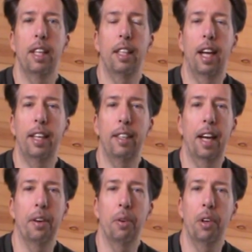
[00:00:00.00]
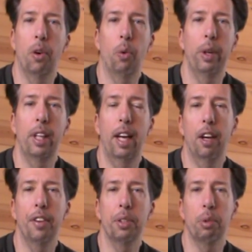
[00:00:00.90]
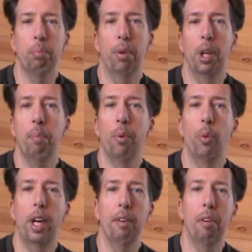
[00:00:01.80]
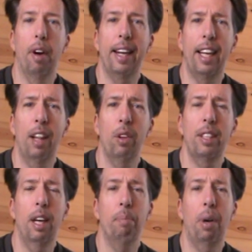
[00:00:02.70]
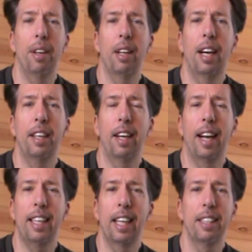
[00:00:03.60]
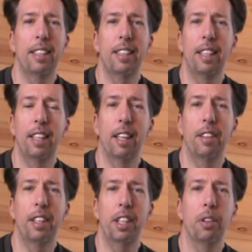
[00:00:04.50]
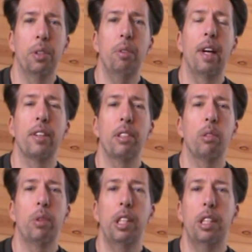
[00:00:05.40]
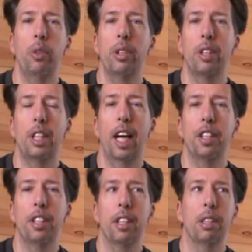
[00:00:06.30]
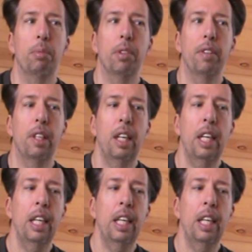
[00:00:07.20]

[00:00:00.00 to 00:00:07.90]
I, I, I, don't know when the hell this was put up or whatever. I, I looked up online and I guess the, the year 2022 is attached to this movie.